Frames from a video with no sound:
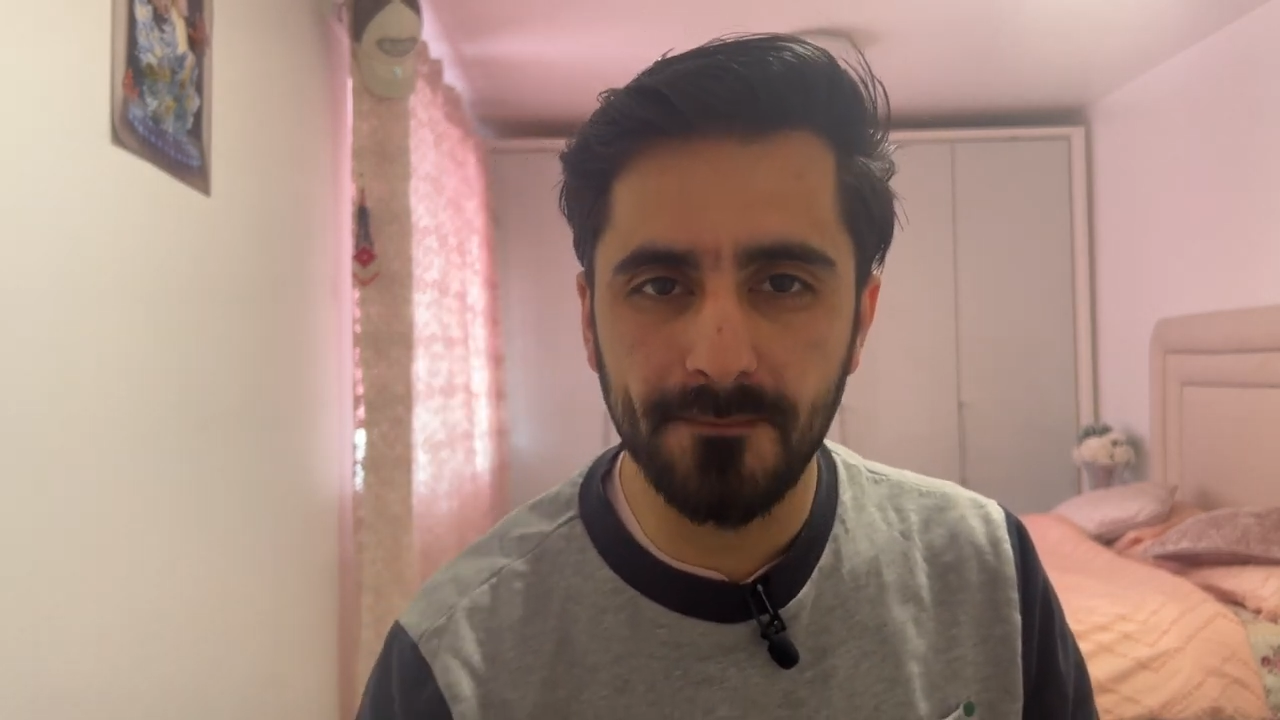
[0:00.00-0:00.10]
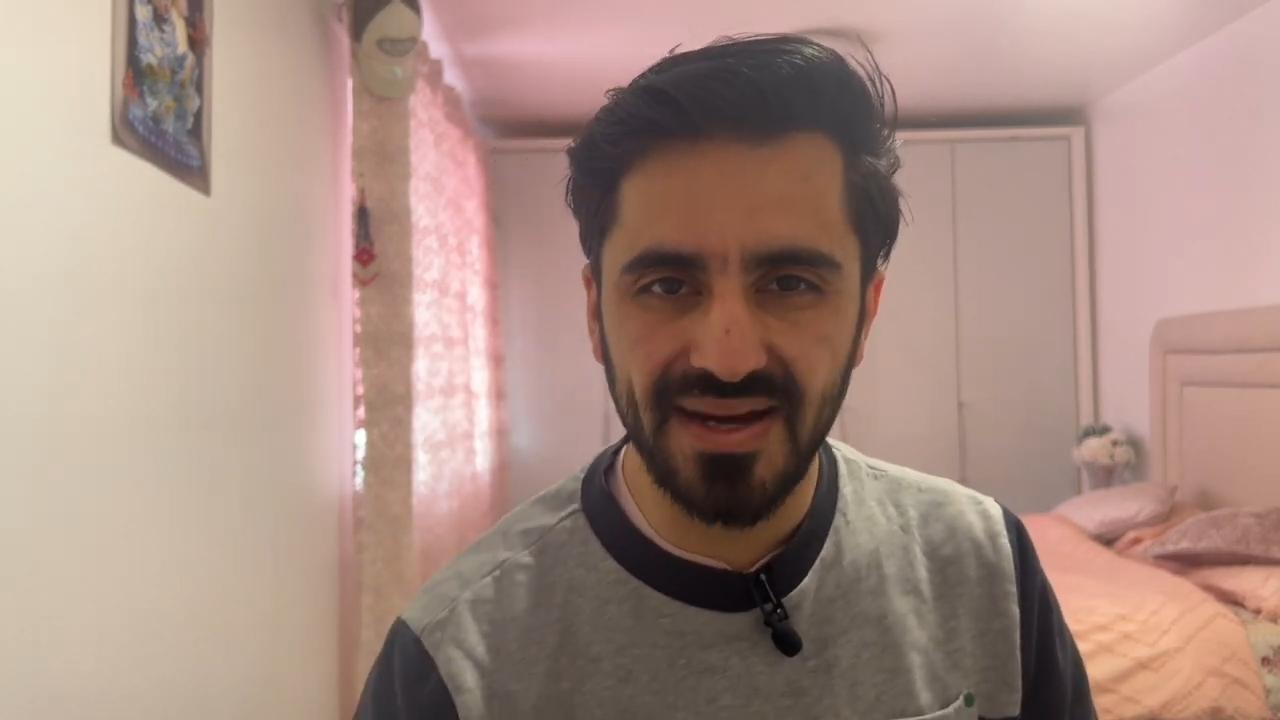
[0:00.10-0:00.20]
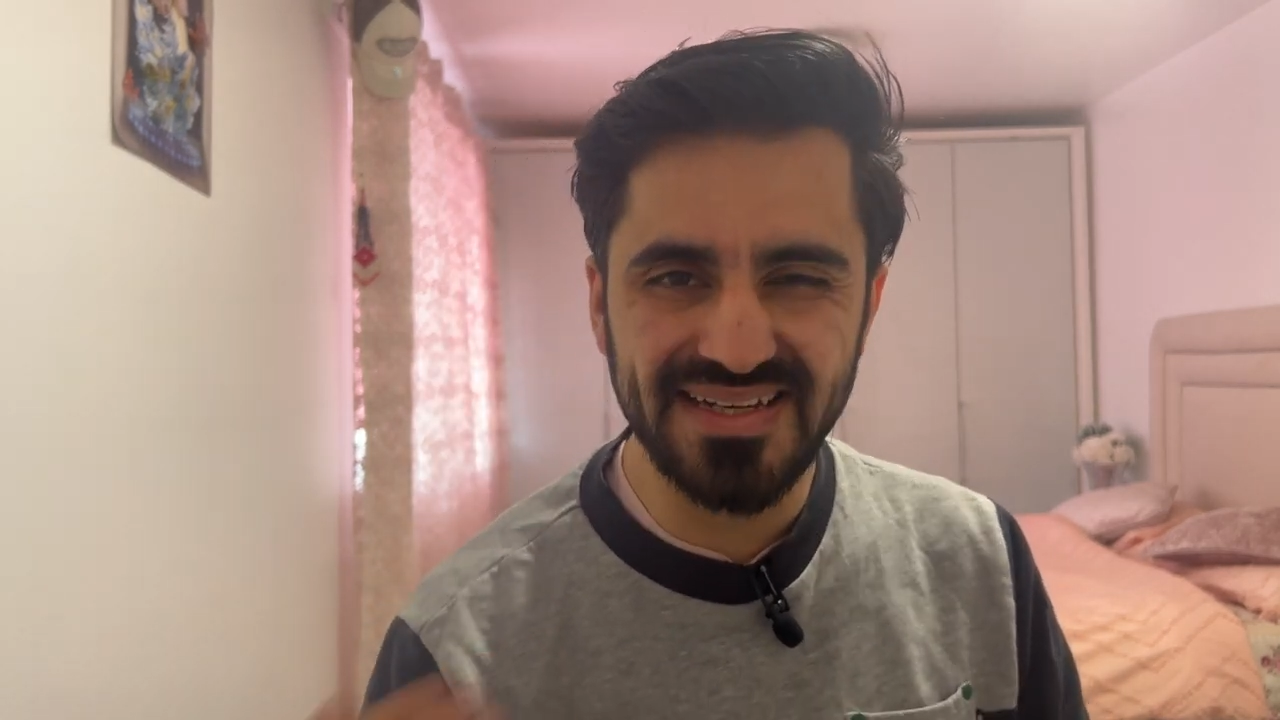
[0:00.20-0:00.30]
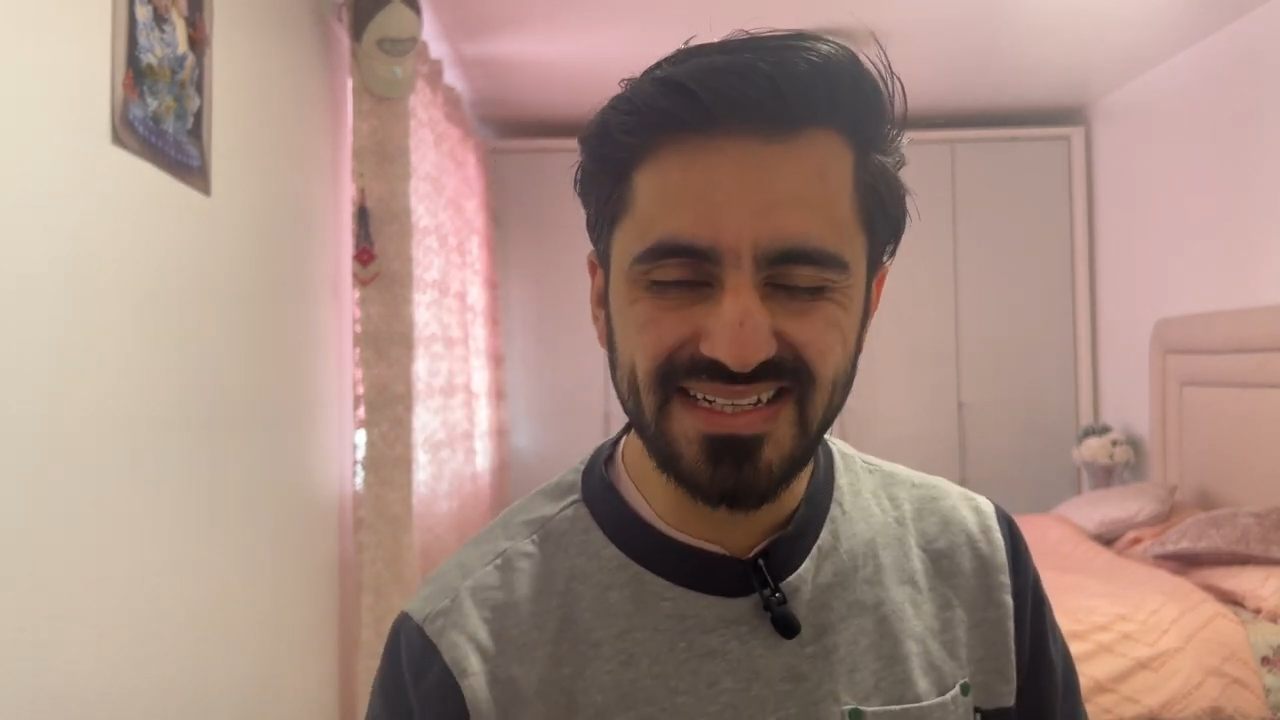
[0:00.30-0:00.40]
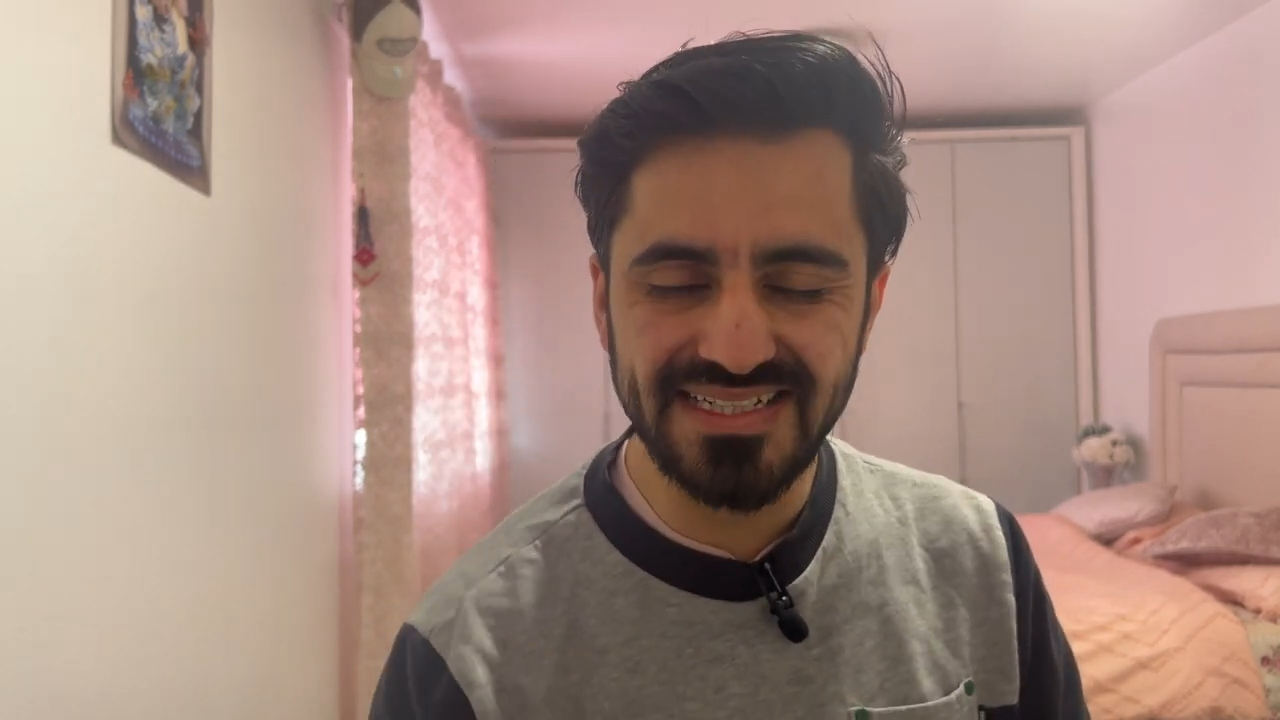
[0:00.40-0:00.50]

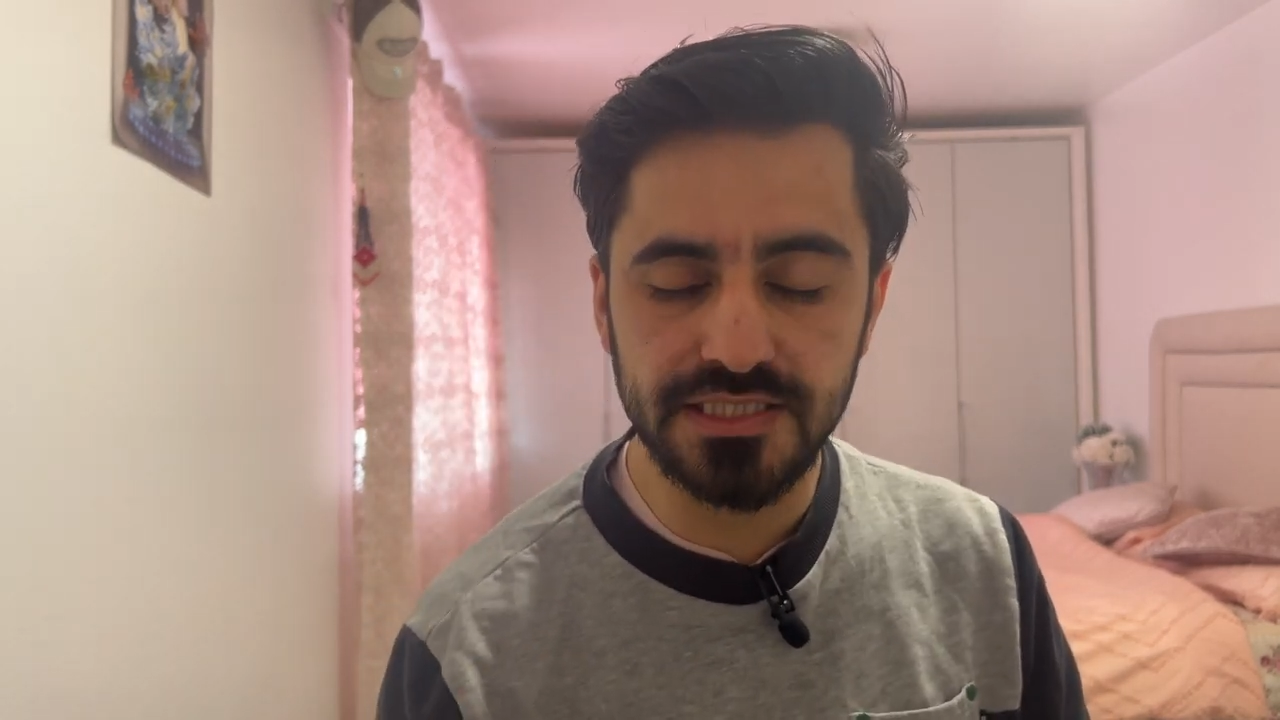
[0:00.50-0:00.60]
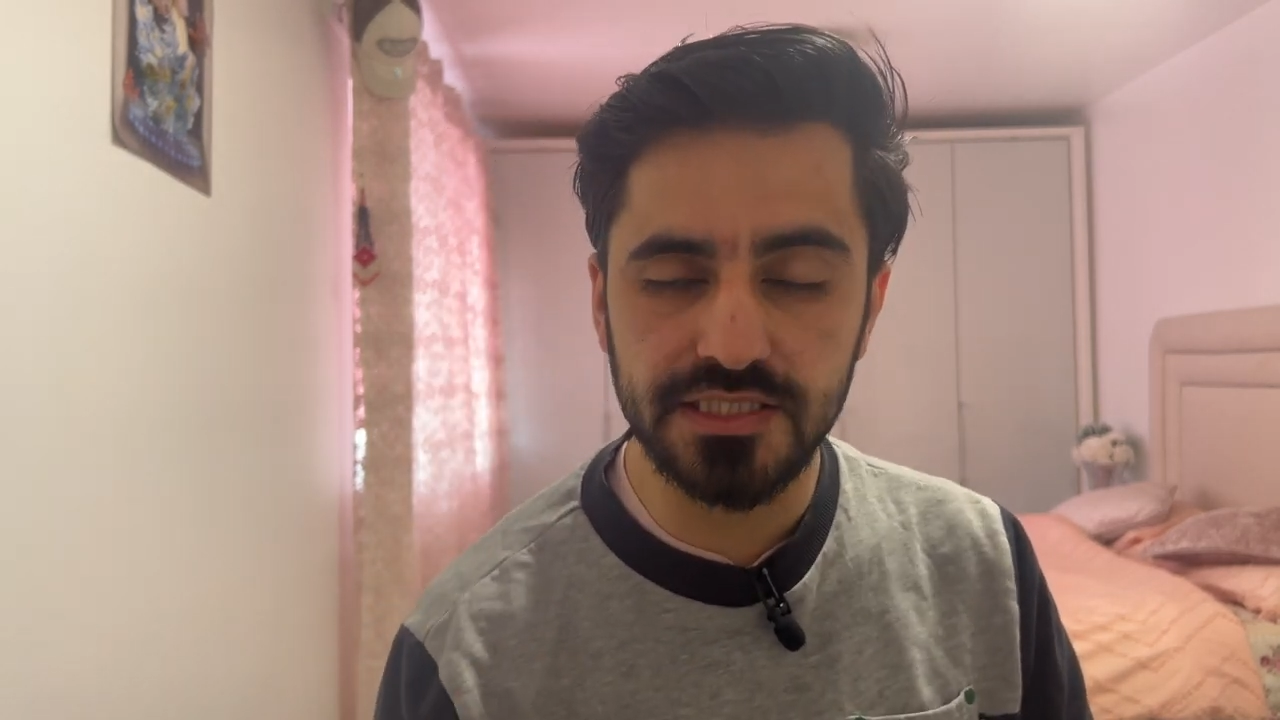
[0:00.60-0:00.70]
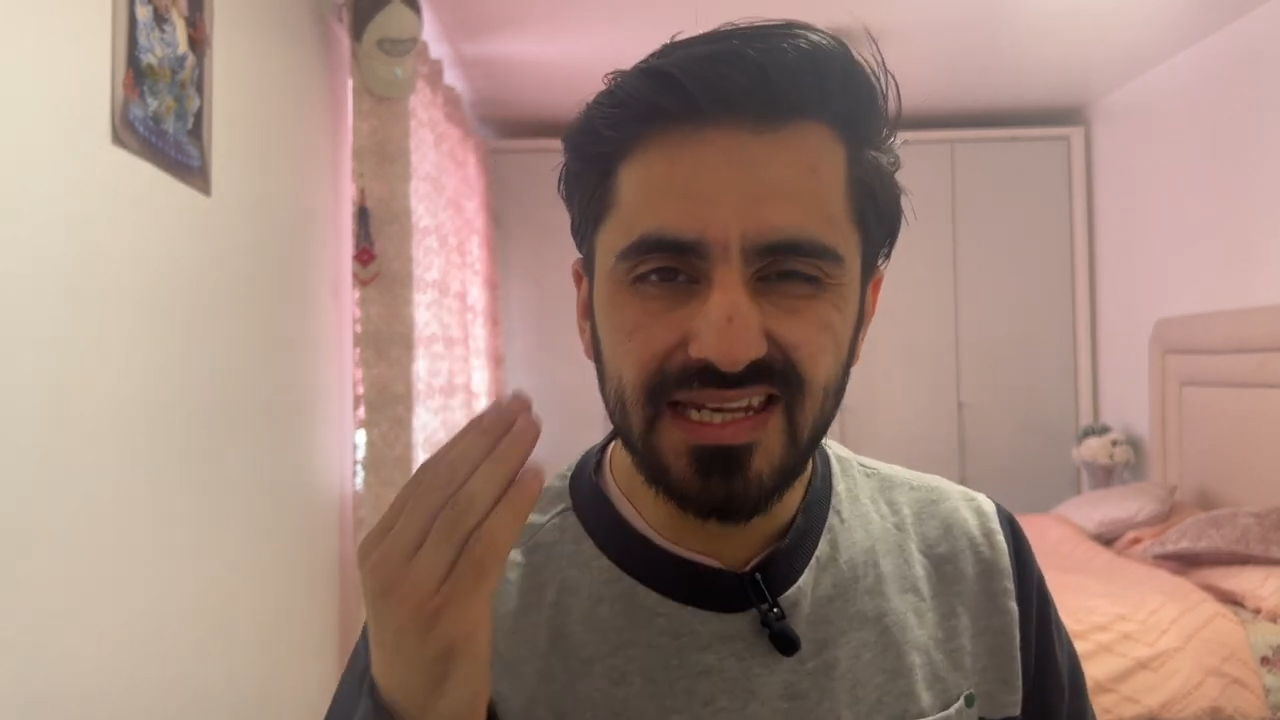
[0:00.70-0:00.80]
man hitting